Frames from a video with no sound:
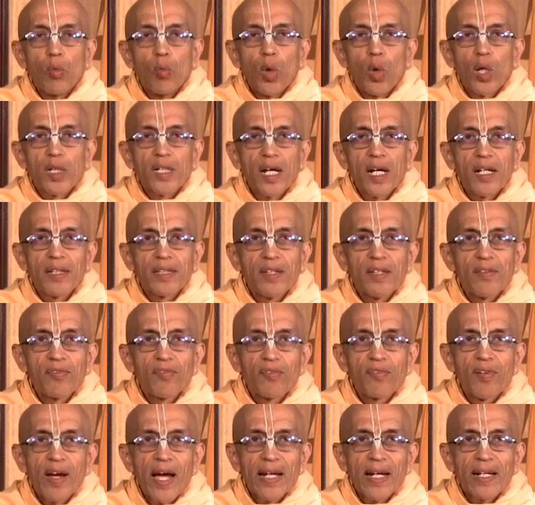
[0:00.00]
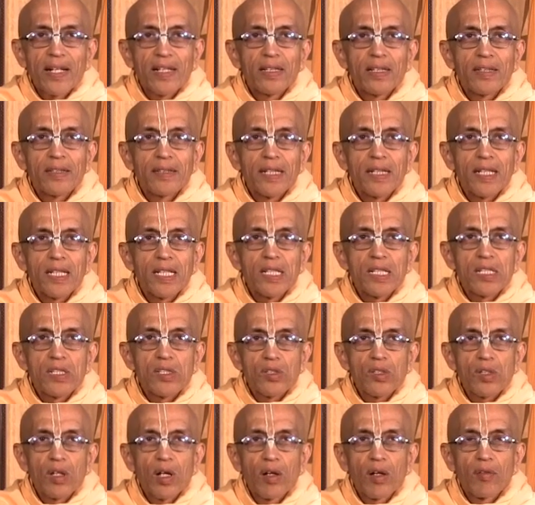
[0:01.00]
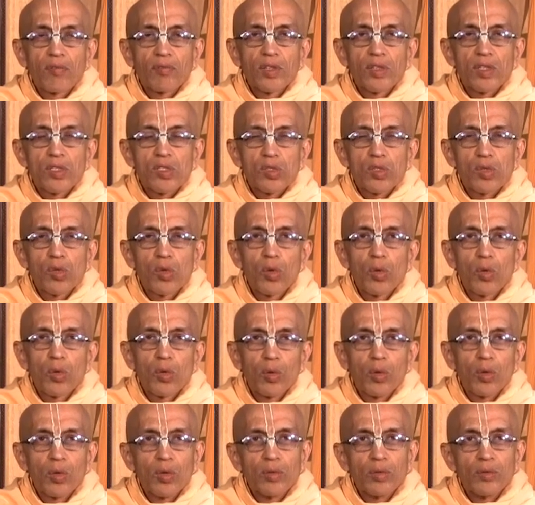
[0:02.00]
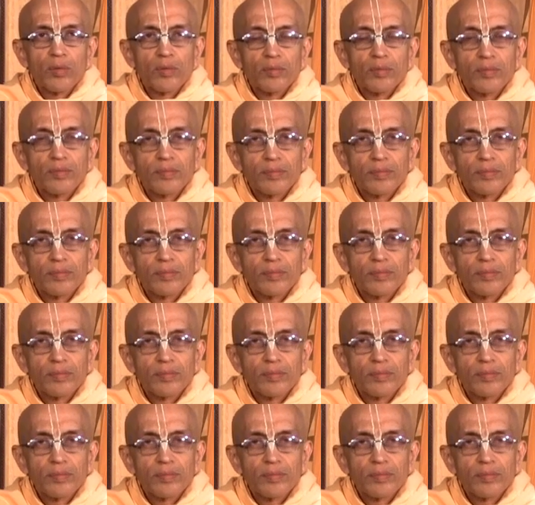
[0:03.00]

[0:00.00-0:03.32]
what are the faculties of the soul